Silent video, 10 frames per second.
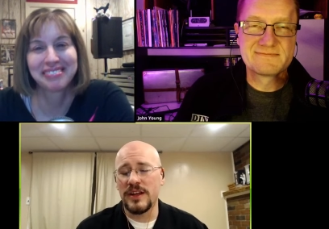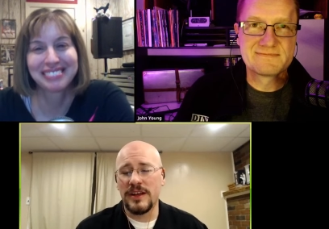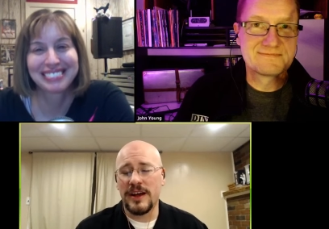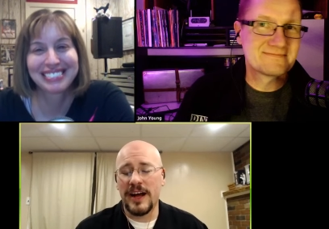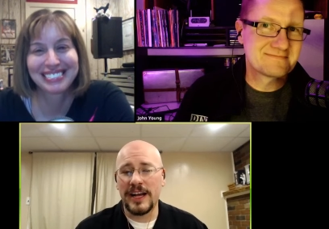
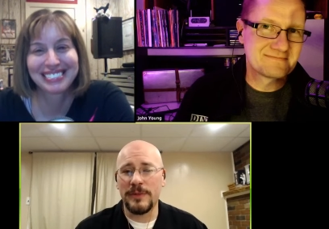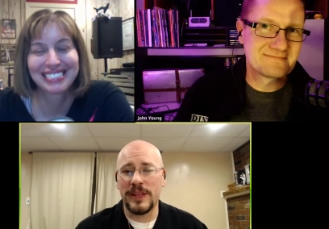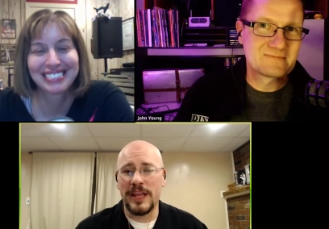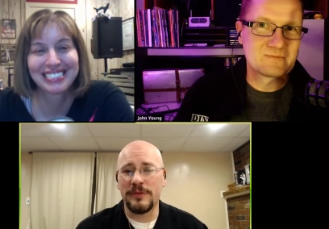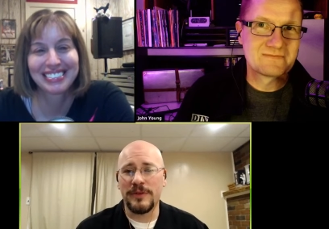Speaker 1: uh, can be a
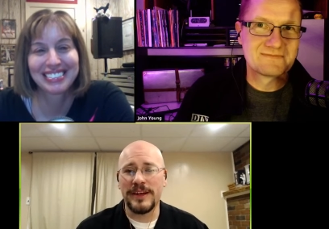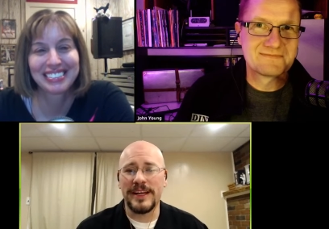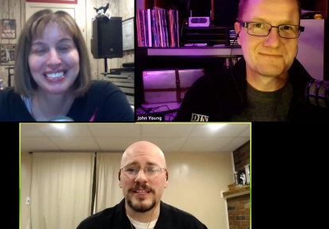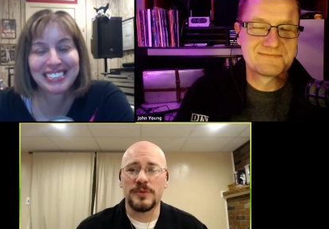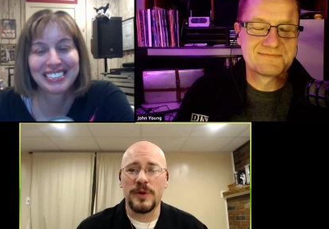lot of fun
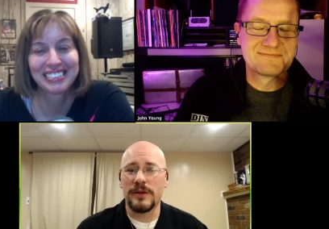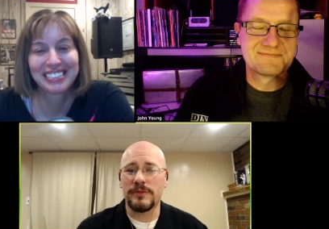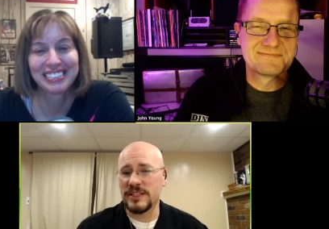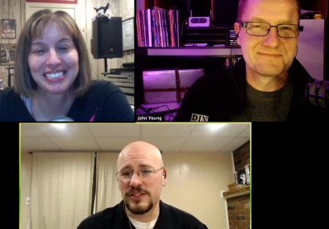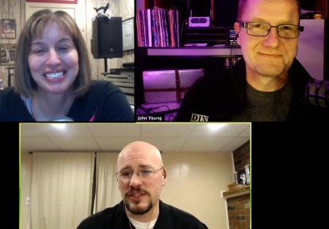as well,
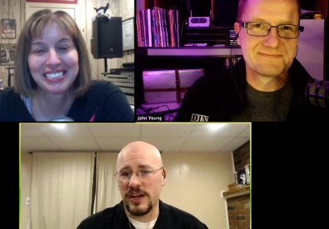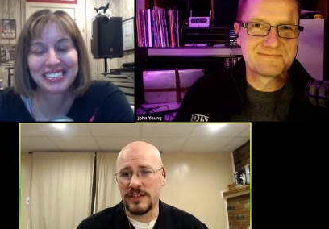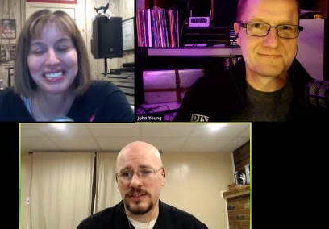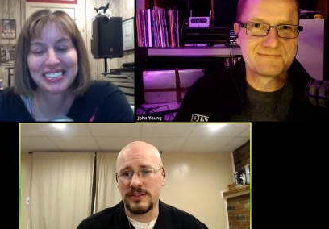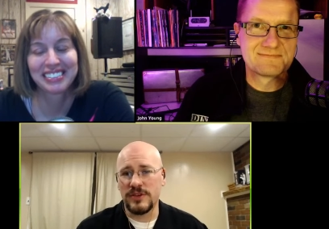because John
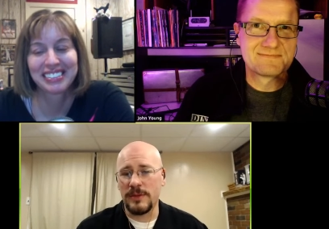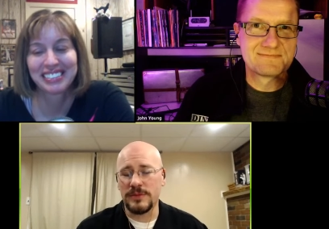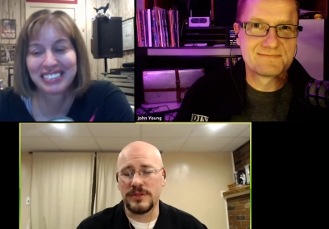just drops